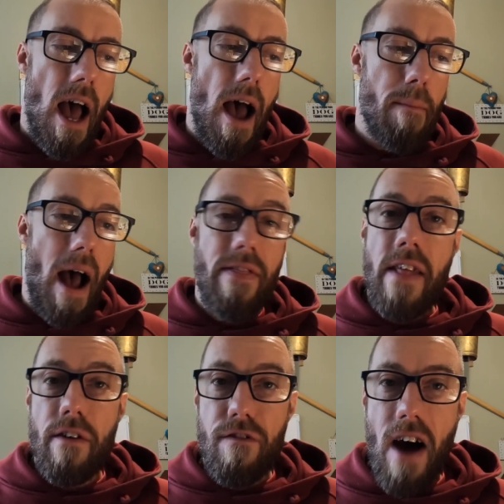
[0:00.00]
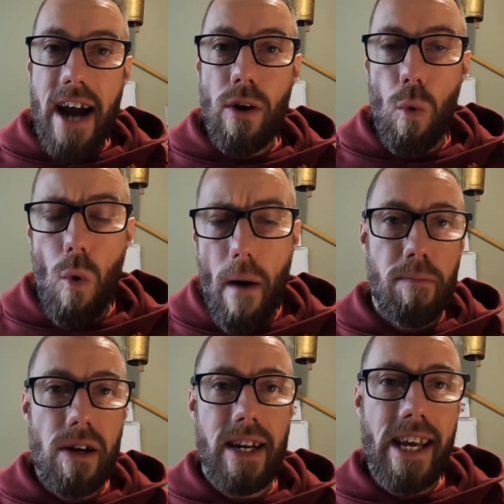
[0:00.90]
And then the final one,
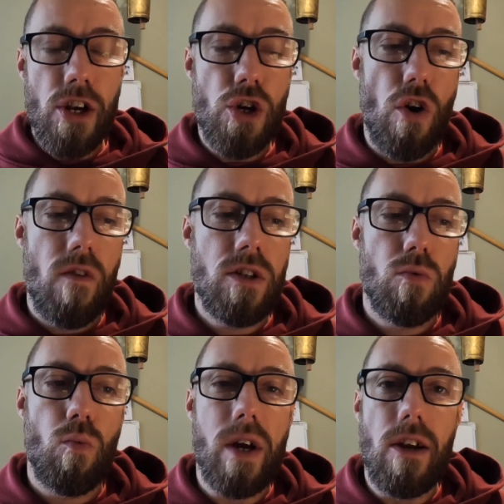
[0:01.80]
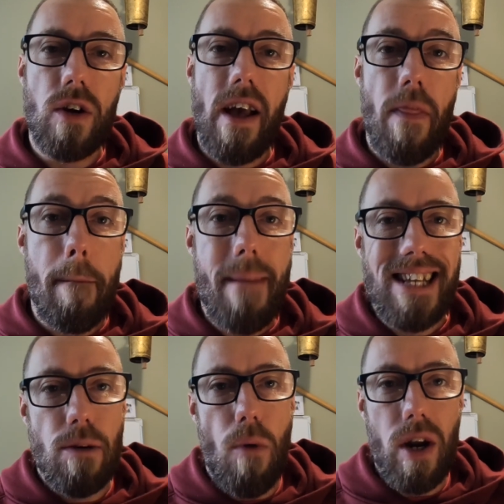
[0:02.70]
building endurance, we look at the
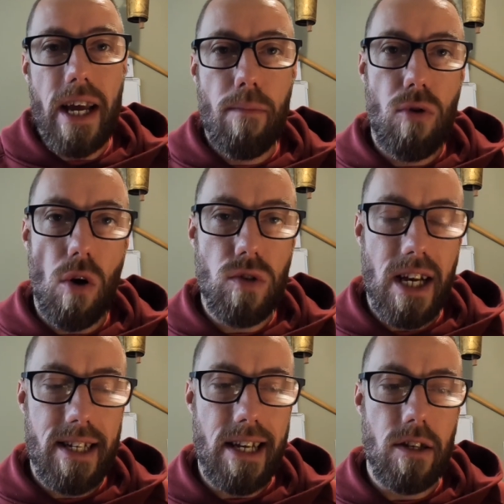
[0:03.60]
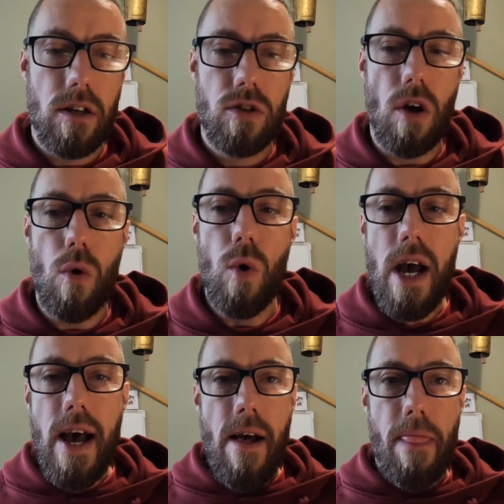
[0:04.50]
metabolic processes. So
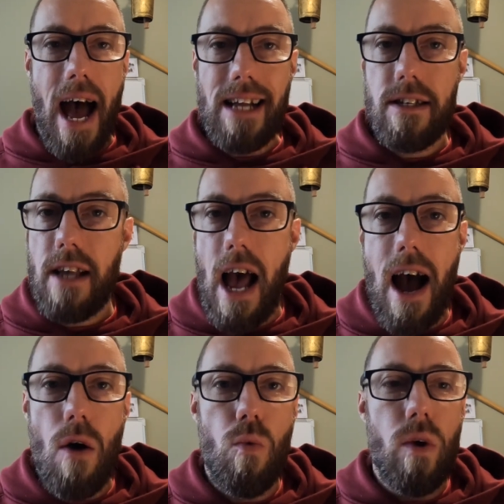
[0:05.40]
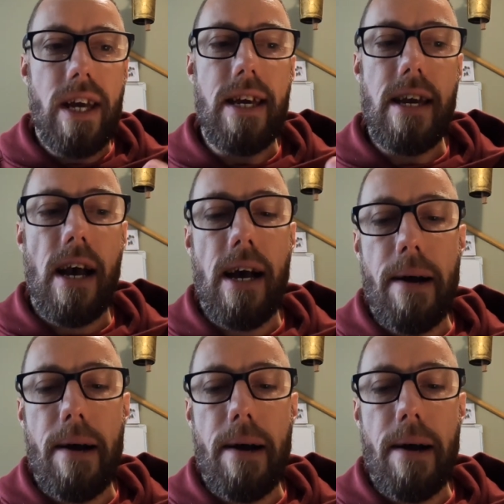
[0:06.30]
that's how we